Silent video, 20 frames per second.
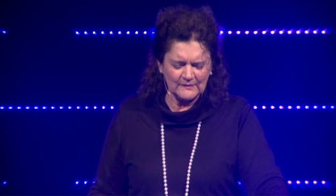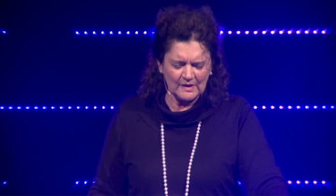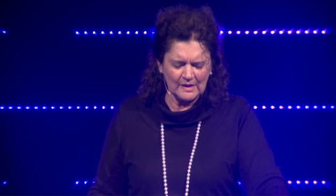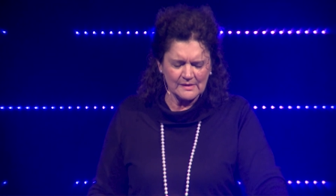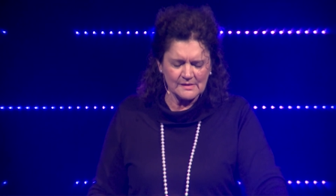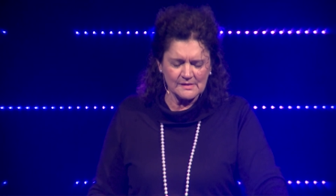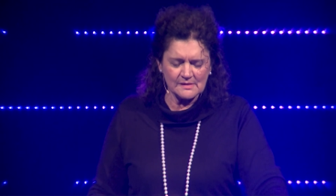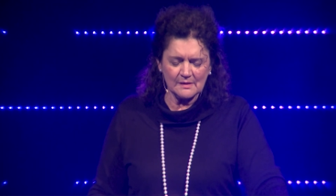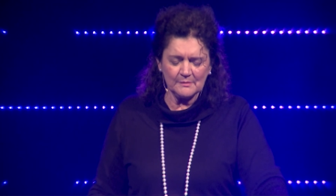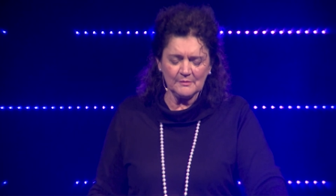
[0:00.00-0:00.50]

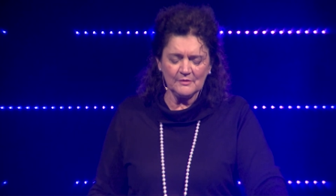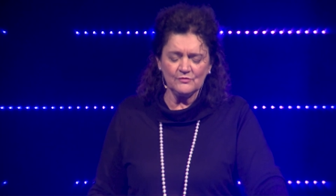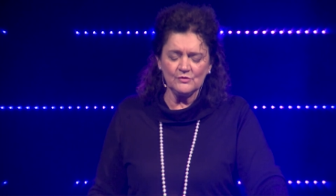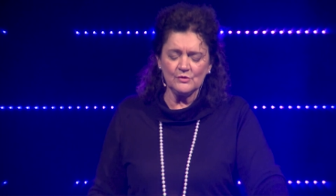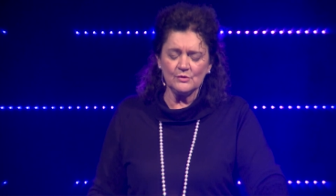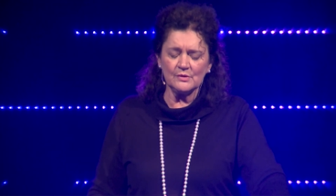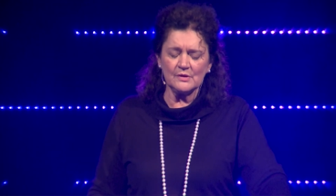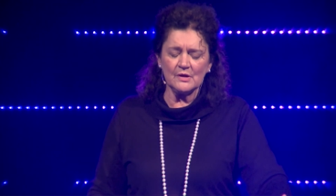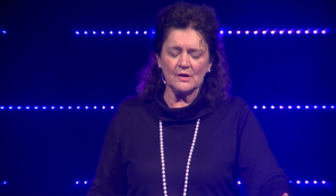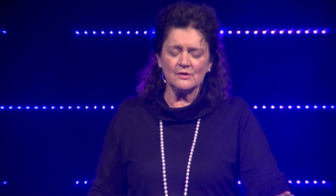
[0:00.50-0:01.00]
Some of
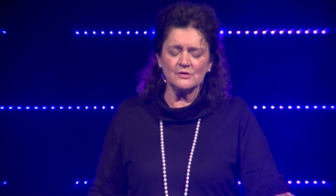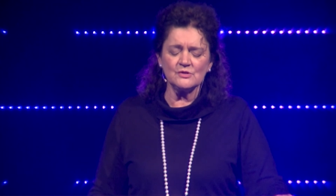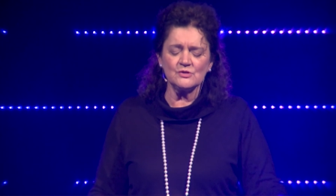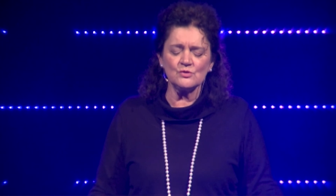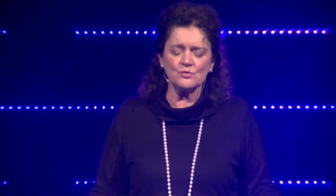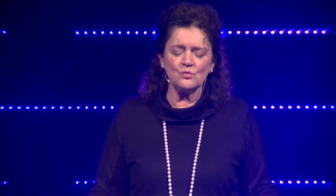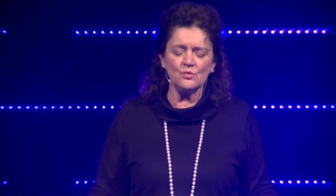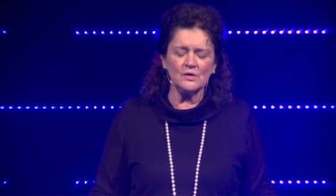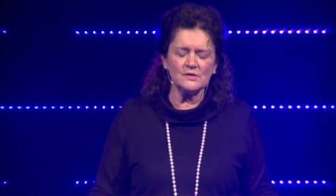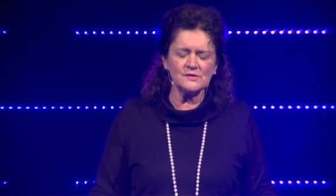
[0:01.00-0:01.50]
you are going to
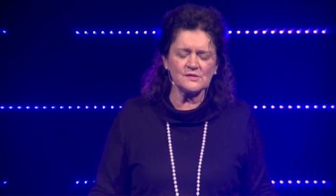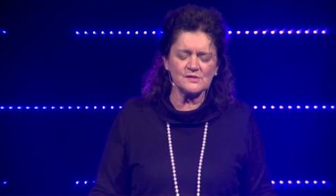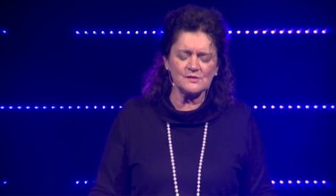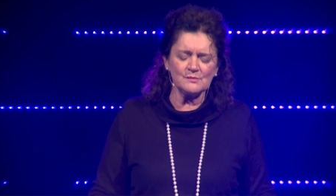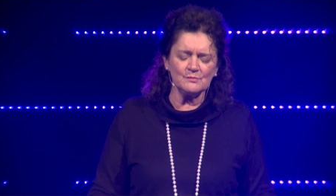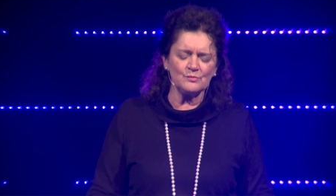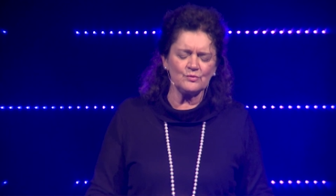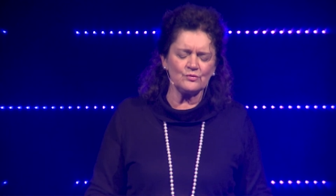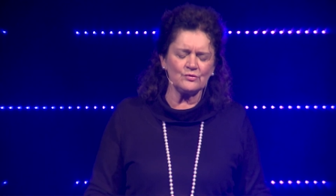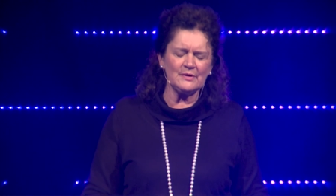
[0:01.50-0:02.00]
want
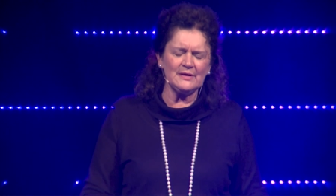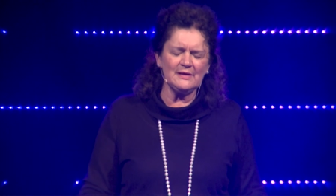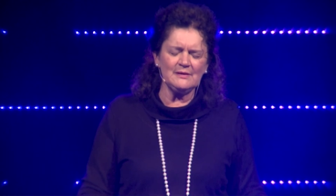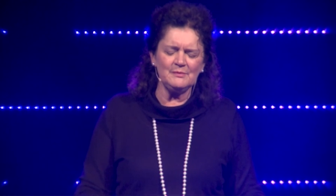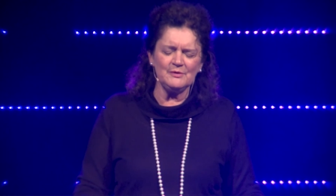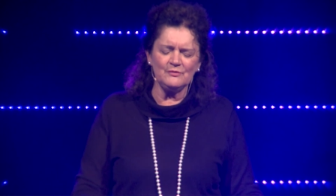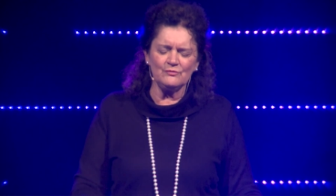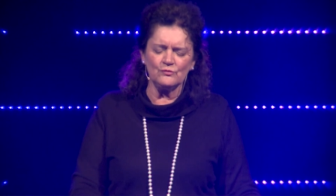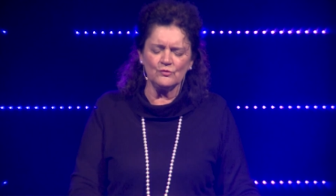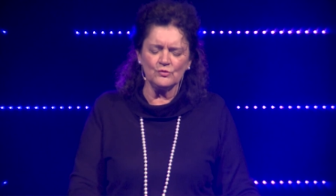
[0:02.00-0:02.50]
some prayer
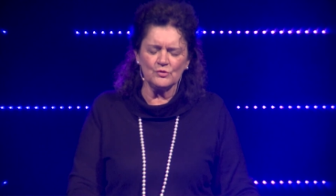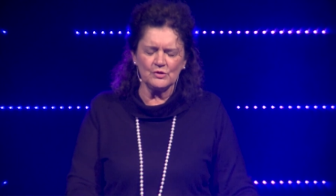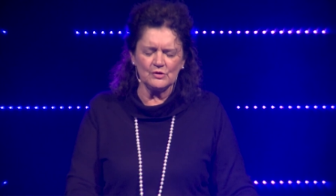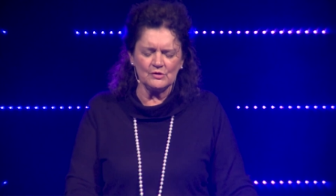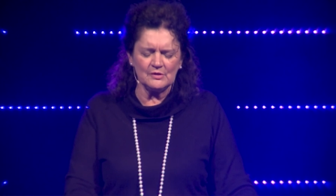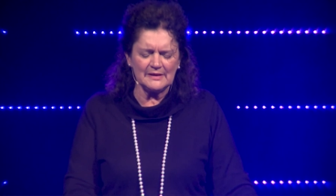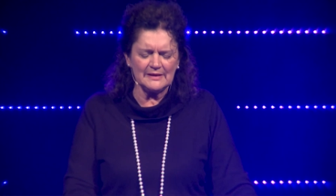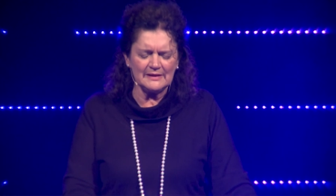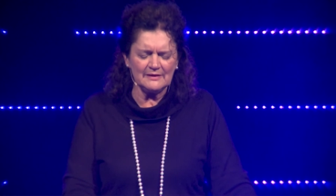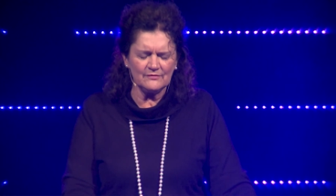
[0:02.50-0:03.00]
before you
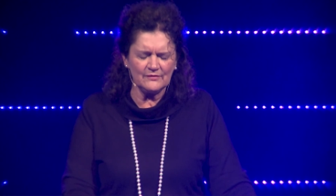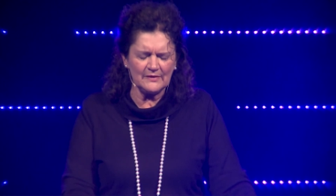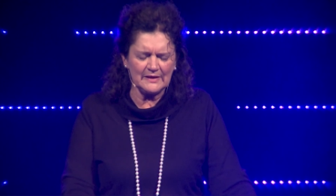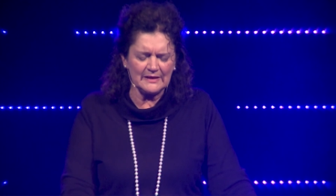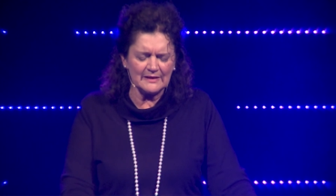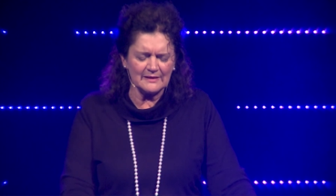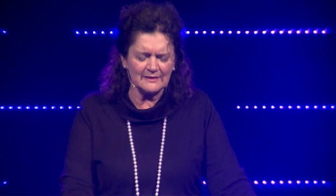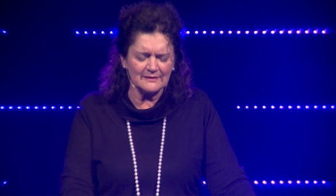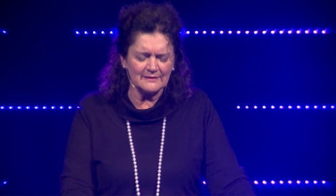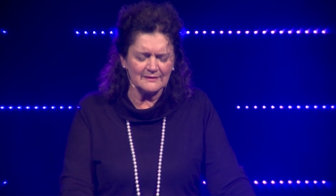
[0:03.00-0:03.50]
leave
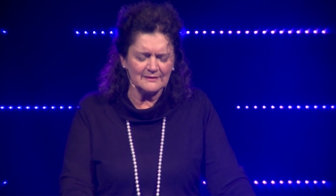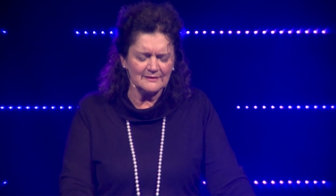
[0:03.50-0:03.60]
here.